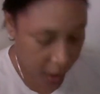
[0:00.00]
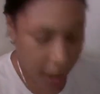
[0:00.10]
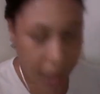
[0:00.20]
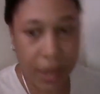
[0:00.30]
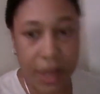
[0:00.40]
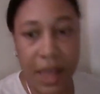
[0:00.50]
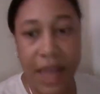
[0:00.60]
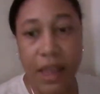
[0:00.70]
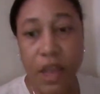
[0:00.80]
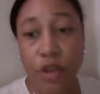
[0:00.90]
and this had
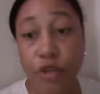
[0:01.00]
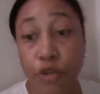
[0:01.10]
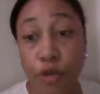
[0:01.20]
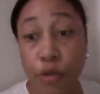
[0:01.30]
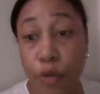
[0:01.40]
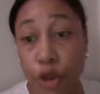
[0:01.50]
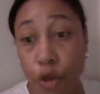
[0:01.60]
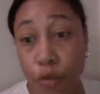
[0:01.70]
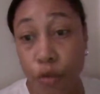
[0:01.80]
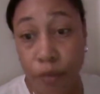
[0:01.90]
nothing to do with
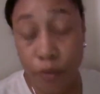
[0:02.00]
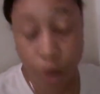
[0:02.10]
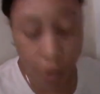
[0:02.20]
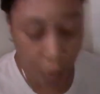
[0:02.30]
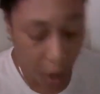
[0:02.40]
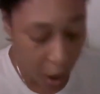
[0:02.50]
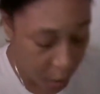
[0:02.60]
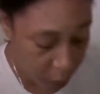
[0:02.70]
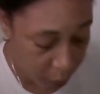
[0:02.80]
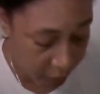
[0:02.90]
no
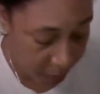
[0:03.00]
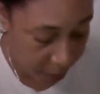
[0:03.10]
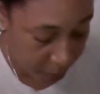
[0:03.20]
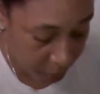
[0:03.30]
rape,